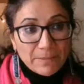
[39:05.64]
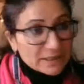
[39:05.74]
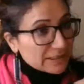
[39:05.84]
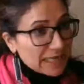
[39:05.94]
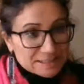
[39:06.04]

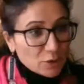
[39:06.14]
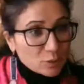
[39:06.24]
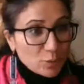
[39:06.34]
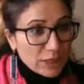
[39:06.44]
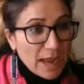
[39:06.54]
but mm. that's
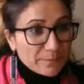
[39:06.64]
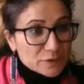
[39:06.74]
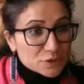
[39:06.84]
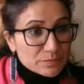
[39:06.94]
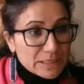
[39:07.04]
what
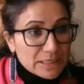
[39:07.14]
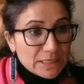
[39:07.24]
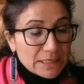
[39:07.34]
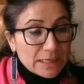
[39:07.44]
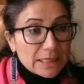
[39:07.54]
happened to me
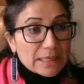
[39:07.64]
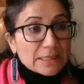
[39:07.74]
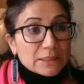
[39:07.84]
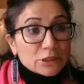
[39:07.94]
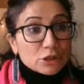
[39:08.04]

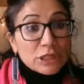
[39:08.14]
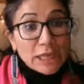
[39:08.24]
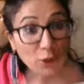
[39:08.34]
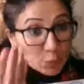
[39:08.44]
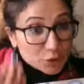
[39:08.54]
they
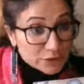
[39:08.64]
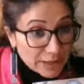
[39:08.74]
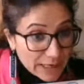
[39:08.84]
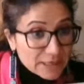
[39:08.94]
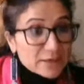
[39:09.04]
could
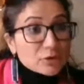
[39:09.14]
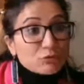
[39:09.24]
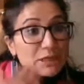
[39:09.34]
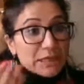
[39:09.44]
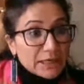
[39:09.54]
then
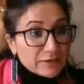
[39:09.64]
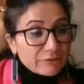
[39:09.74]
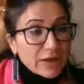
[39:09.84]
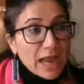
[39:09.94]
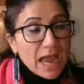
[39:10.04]
relive
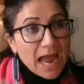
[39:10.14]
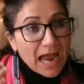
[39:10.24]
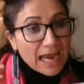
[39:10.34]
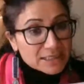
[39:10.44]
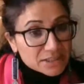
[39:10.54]

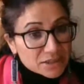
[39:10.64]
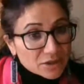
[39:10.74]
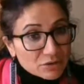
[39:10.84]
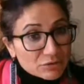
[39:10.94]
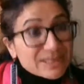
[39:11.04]
and
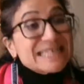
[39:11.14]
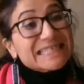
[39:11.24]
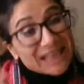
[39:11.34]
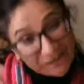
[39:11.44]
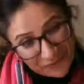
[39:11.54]
we
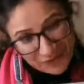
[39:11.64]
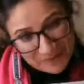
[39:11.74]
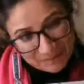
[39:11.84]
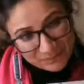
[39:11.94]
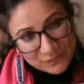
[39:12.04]
suffer
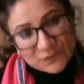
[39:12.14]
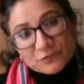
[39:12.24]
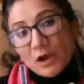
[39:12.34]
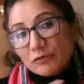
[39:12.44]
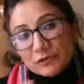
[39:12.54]

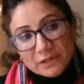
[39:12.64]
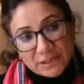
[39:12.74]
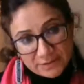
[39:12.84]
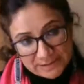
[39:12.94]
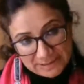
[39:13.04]
throughout the
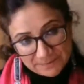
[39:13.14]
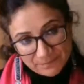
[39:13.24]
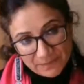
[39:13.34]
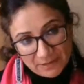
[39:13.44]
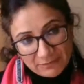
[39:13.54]
years
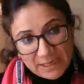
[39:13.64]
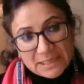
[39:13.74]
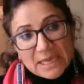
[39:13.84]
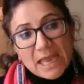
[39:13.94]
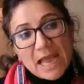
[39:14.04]
right
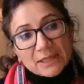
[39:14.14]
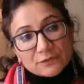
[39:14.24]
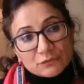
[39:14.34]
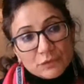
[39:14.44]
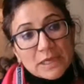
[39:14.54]
and
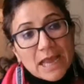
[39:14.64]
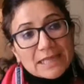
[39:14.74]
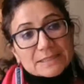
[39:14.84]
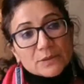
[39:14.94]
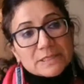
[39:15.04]
through hmm. and
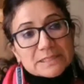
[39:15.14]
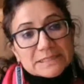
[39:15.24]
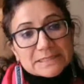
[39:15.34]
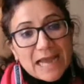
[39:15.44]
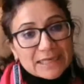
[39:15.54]
so it
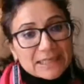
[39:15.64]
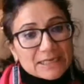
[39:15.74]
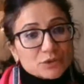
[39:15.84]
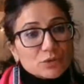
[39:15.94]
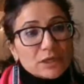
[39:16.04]
is that
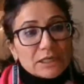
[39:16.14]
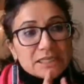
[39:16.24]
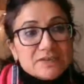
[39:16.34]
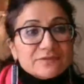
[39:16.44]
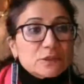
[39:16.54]
that you know it
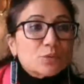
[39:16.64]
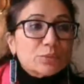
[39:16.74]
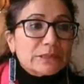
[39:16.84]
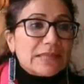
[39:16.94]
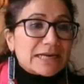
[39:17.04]
leaves you
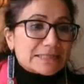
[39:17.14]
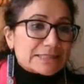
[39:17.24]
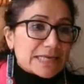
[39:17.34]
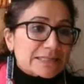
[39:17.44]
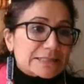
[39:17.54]
with that
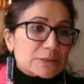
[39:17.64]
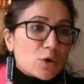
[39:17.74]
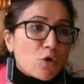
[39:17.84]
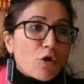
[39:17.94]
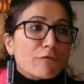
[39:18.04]
sense
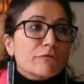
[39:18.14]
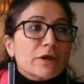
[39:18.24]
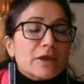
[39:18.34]
of